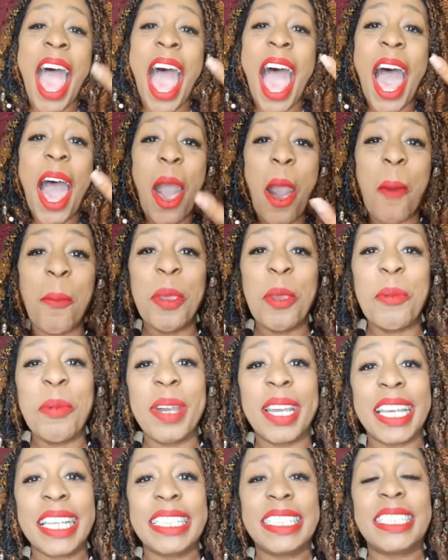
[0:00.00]
I hope you
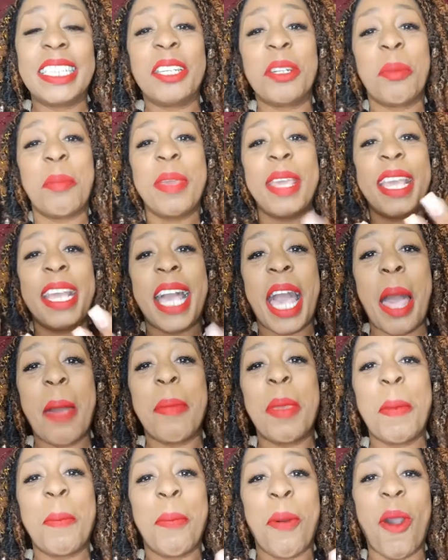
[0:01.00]
would consider
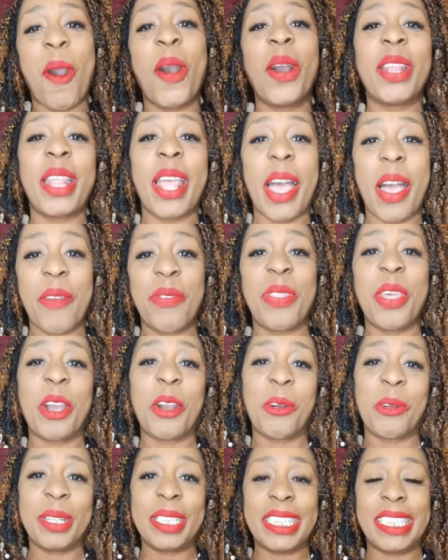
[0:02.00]
becoming part of
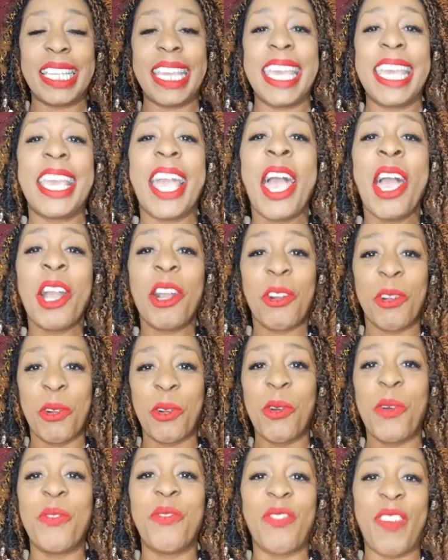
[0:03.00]
the Critique
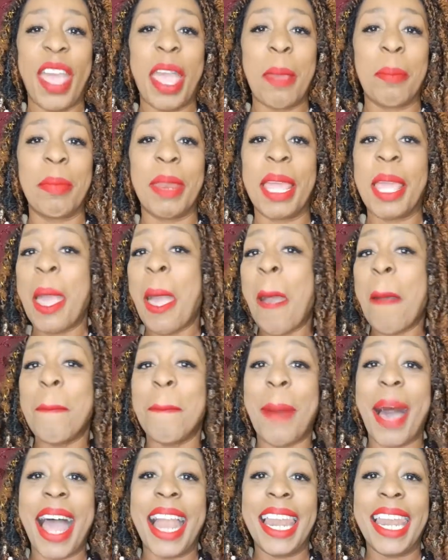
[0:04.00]
Crew family
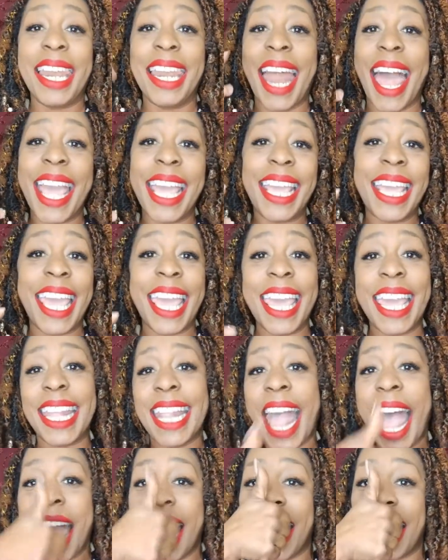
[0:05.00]
by
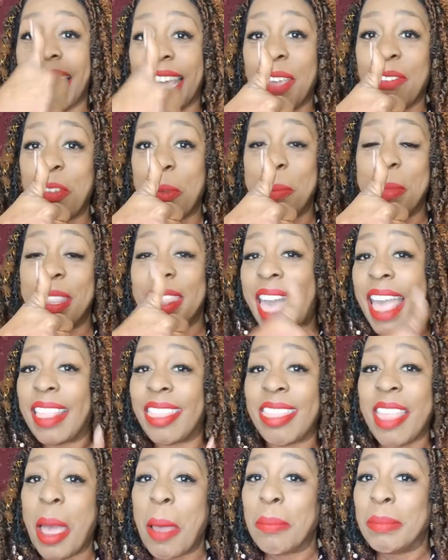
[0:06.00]
liking, giving me
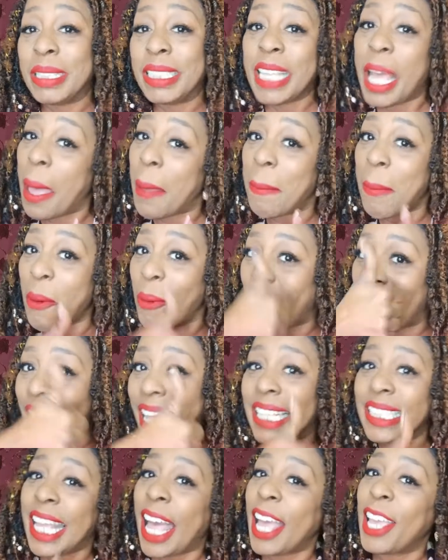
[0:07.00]
that thumbs up. Okay,
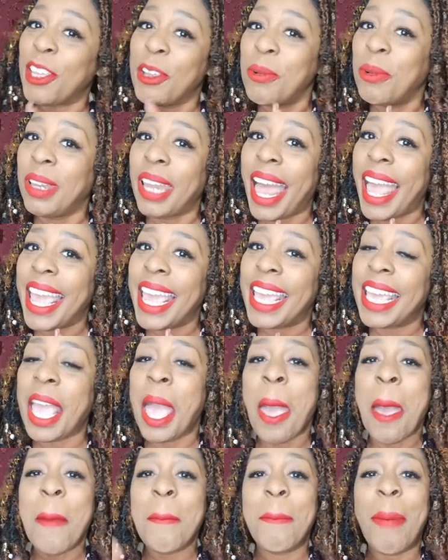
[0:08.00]
that's how you like.